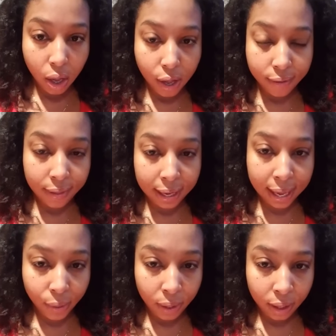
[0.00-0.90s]
of the
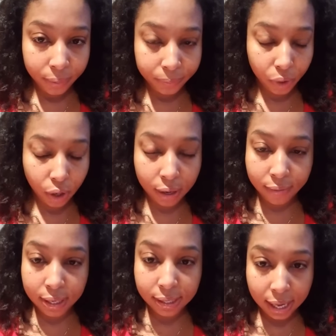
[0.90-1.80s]
county or of
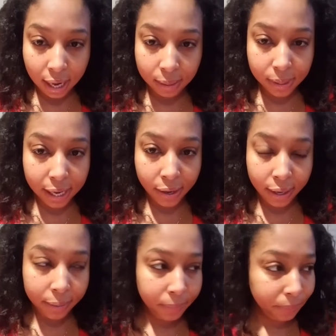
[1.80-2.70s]
the state, I'm sorry,